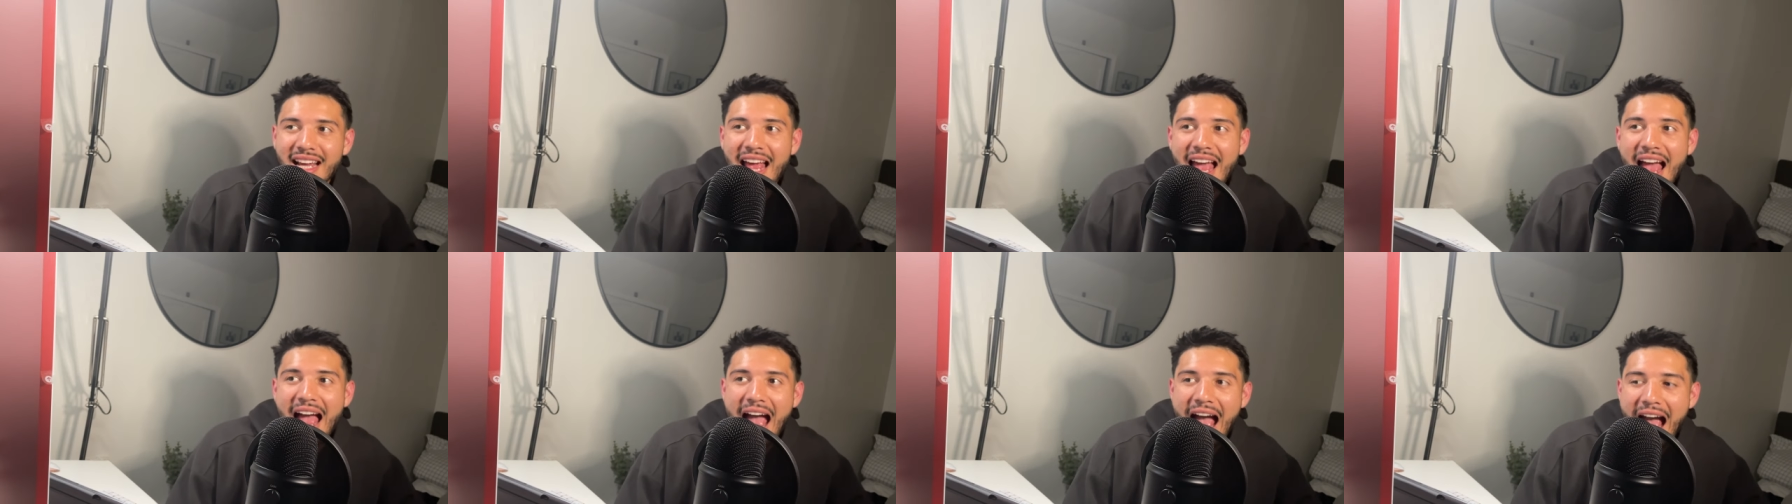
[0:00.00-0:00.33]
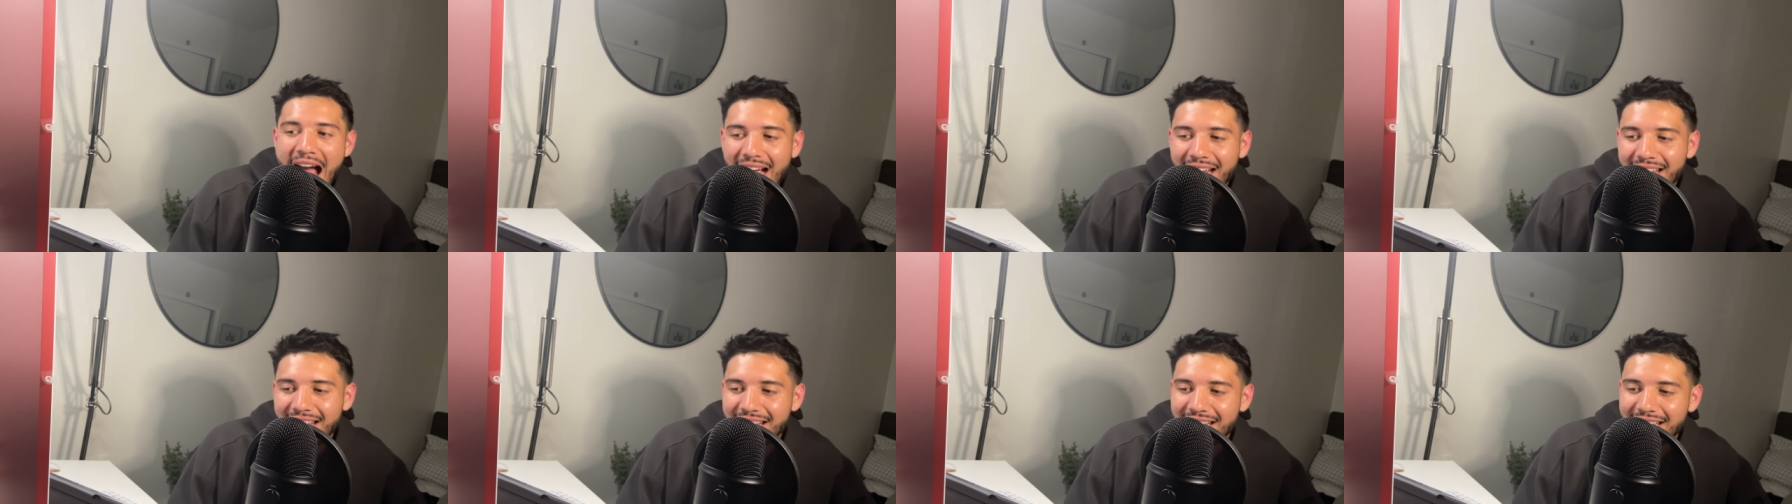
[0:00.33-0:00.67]

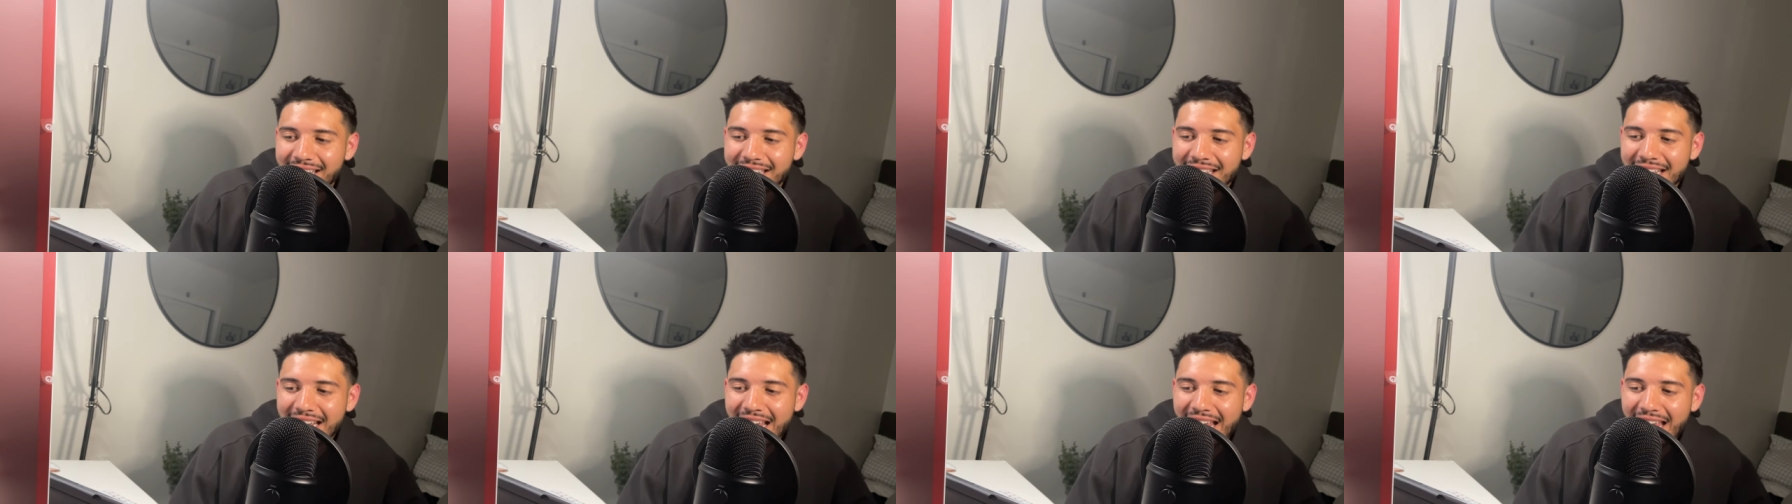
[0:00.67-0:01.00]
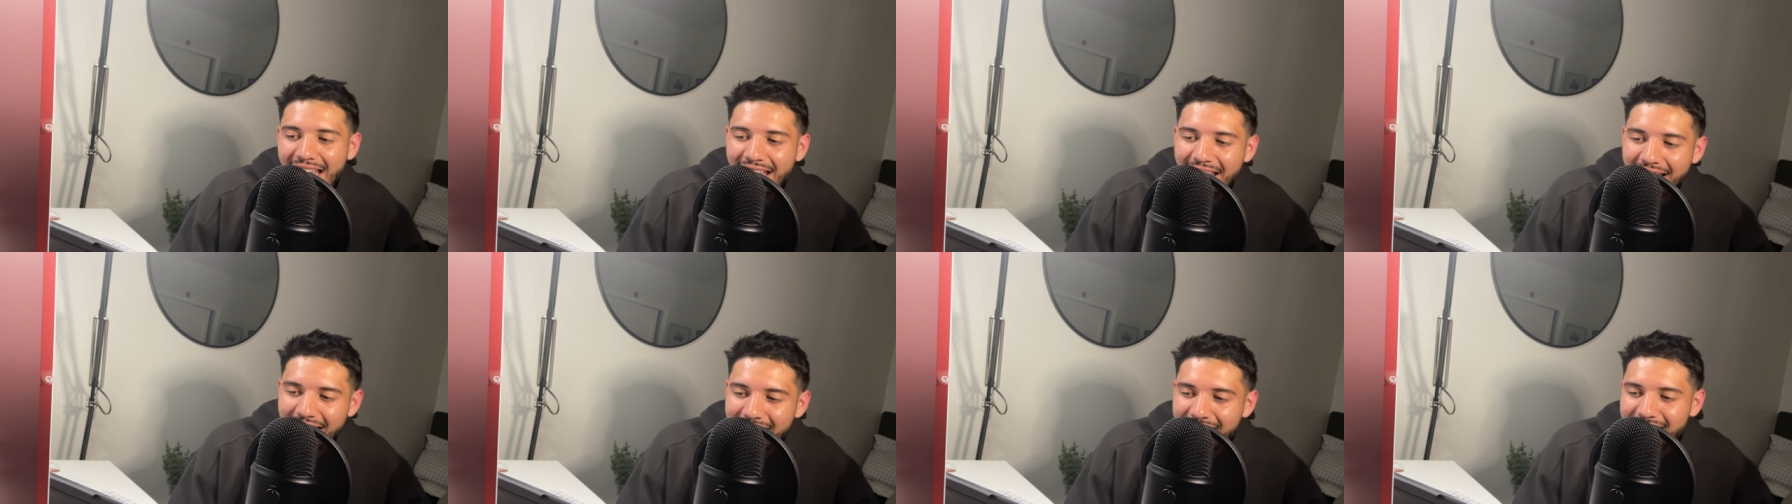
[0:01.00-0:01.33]
hacking
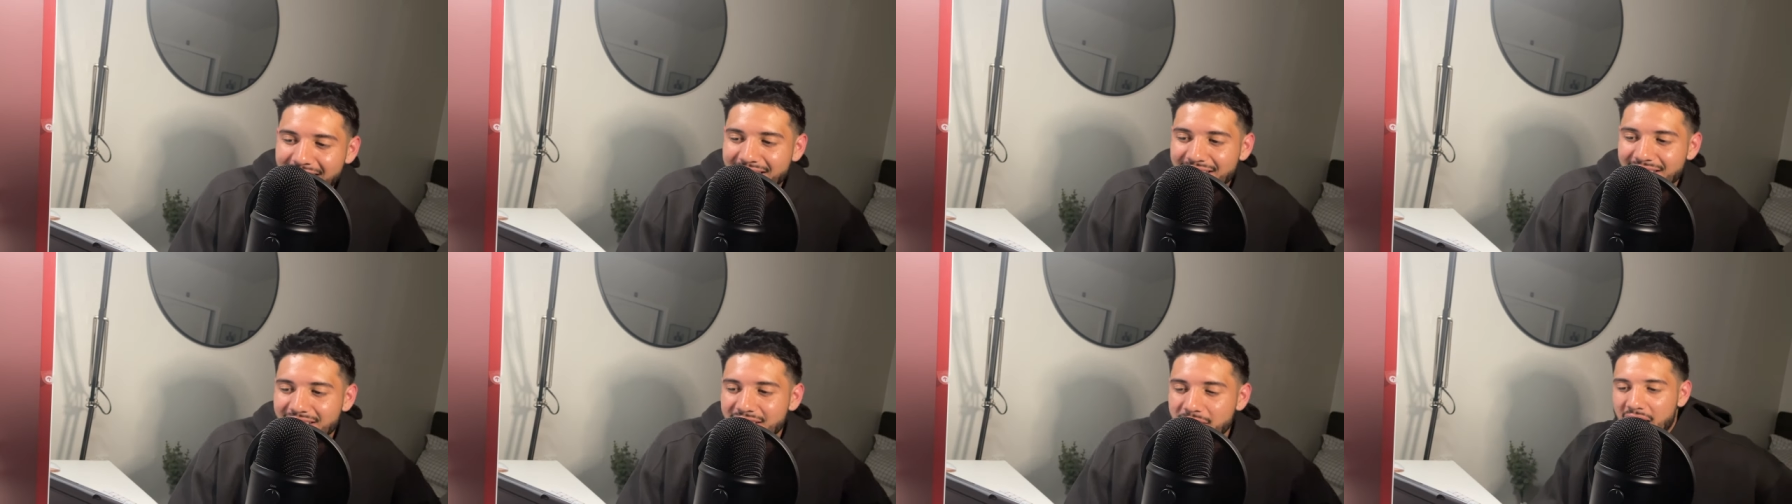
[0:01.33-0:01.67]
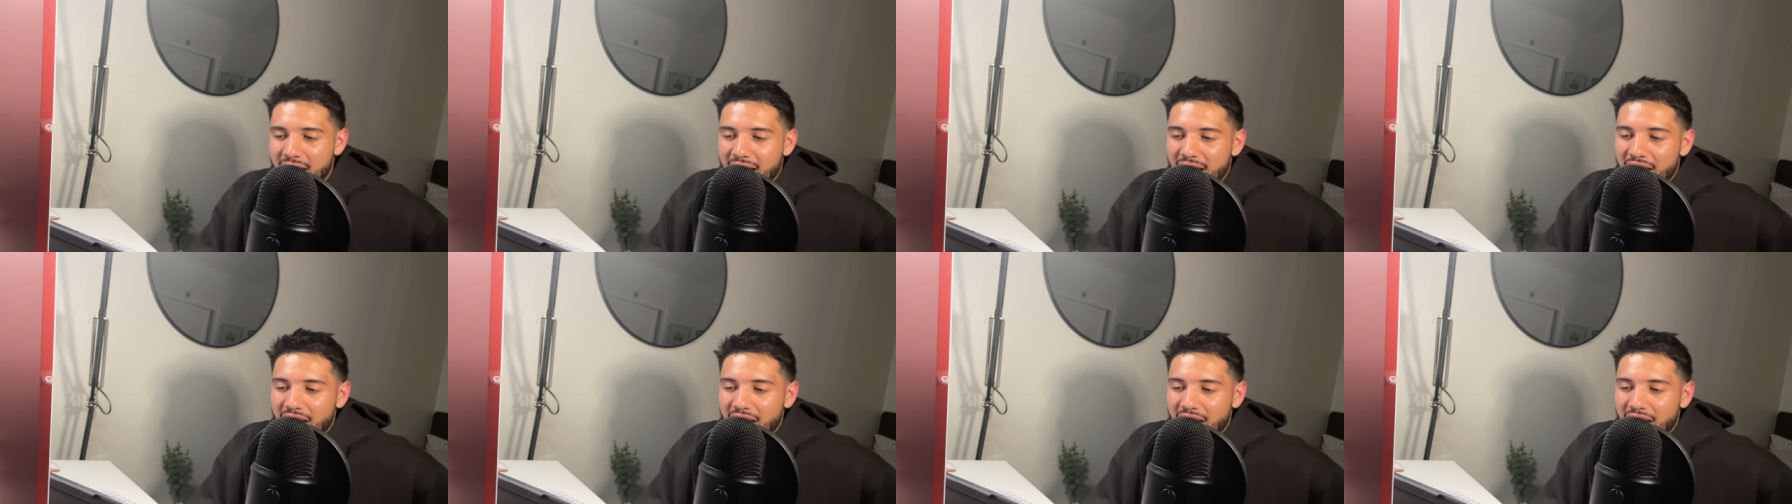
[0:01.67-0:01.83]
is.